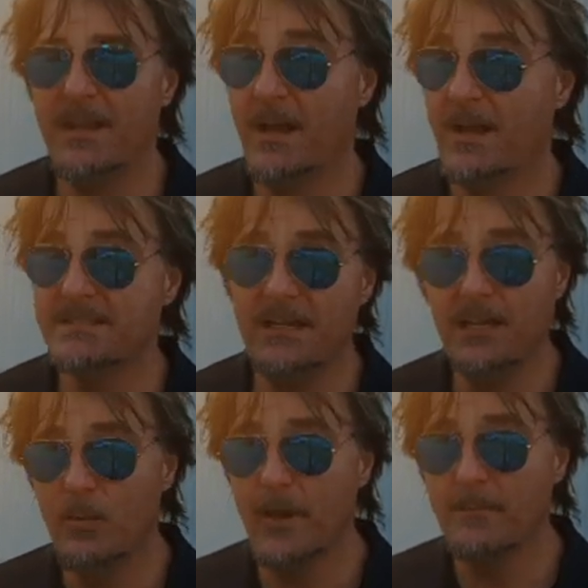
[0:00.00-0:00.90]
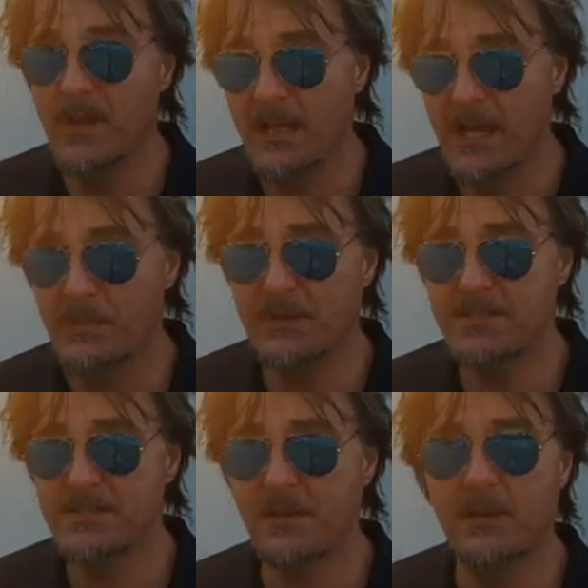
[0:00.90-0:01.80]
Now, I tell you what, a couple of
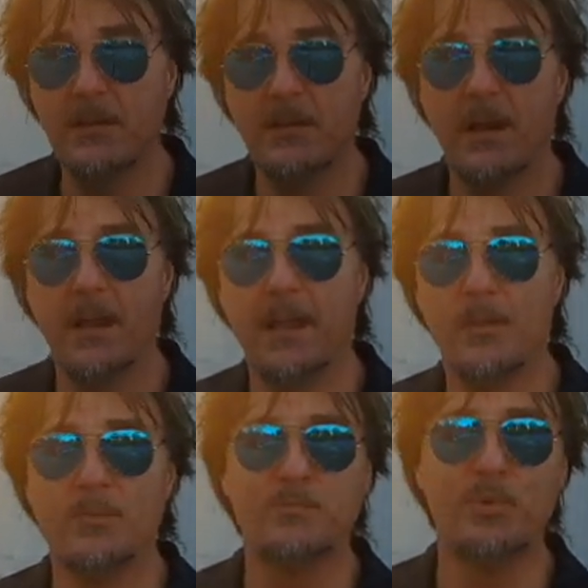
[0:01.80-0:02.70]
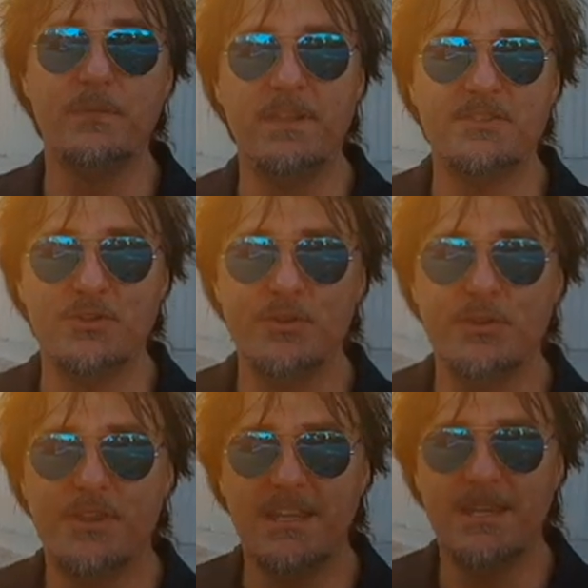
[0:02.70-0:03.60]
years ago, I was privy
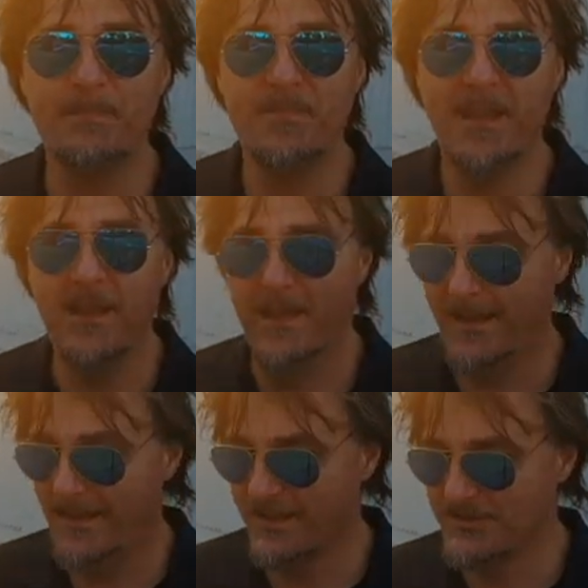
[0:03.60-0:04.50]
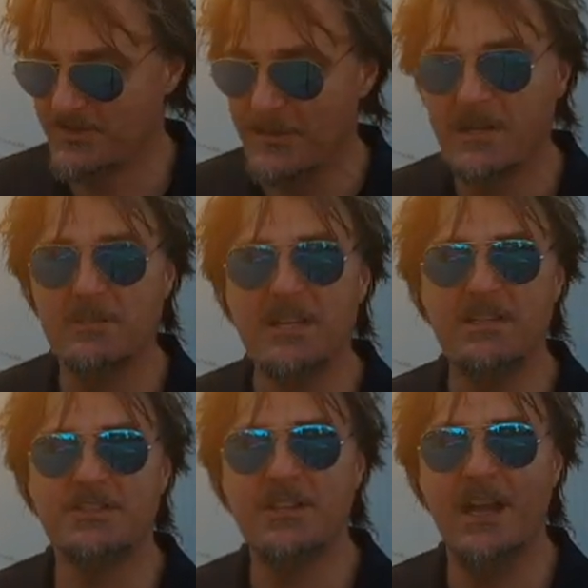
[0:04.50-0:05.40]
to the Geminid
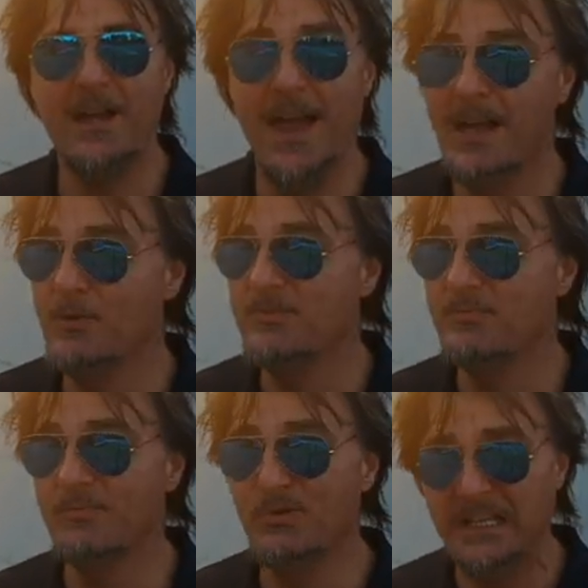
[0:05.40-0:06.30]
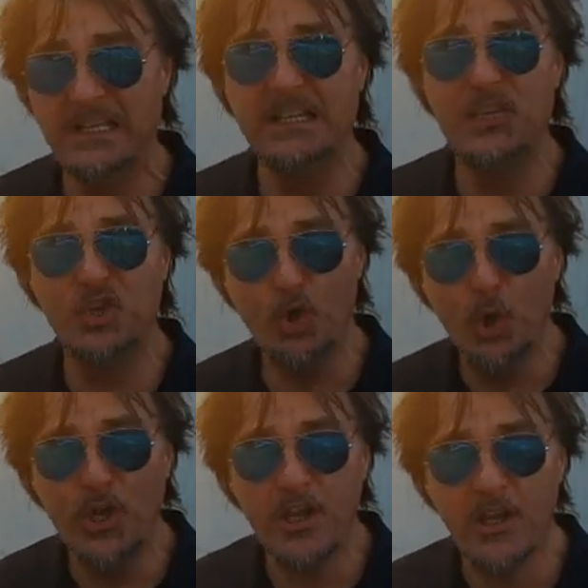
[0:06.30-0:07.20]
meteor shower, and it was really
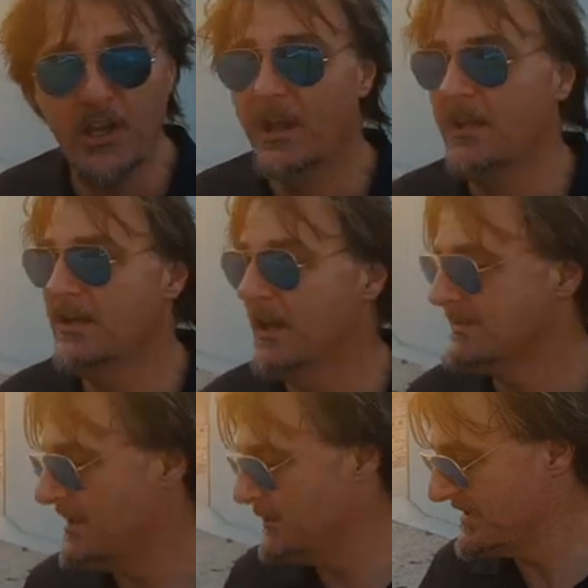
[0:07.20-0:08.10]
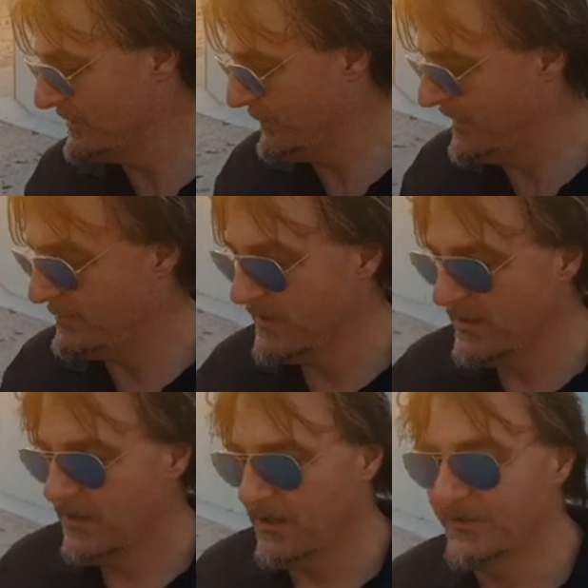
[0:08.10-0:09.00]
good. You know, I set myself up
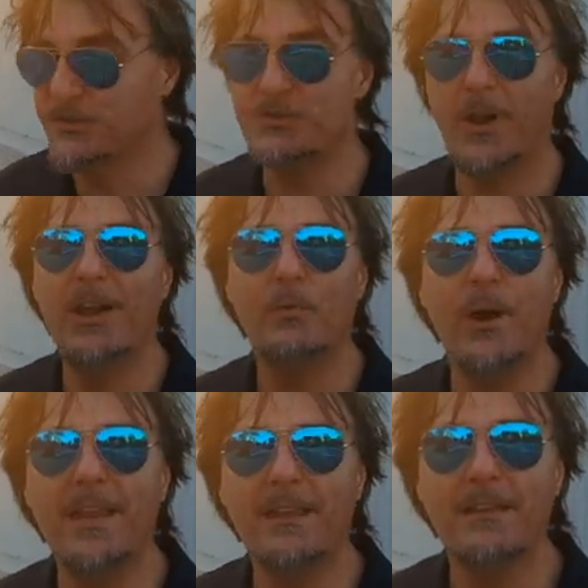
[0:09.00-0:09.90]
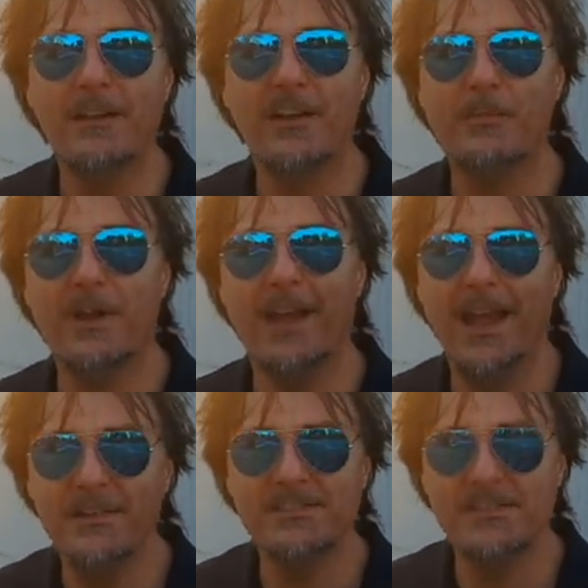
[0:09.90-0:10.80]
on the driveway of my
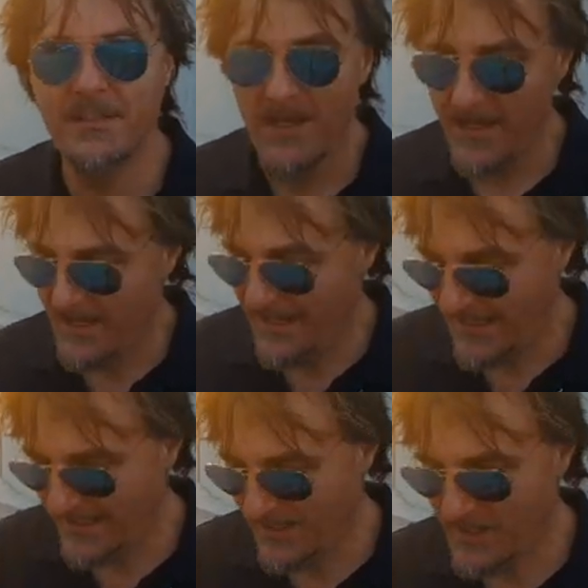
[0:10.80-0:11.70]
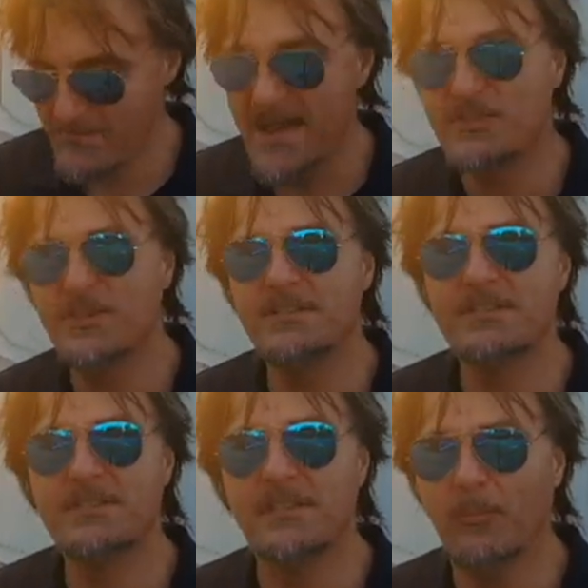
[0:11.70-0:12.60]
house, and I had a
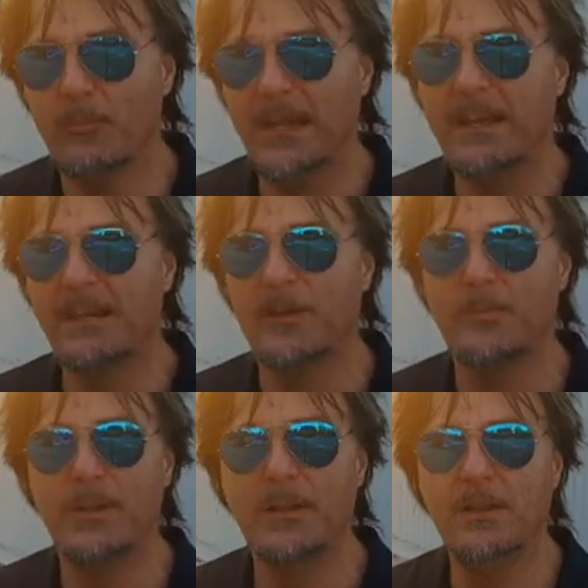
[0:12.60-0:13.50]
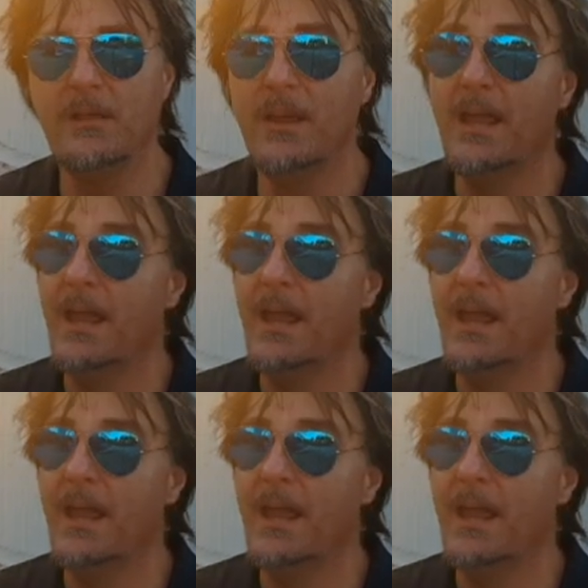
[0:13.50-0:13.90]
mattress, a blanket, and a pillow,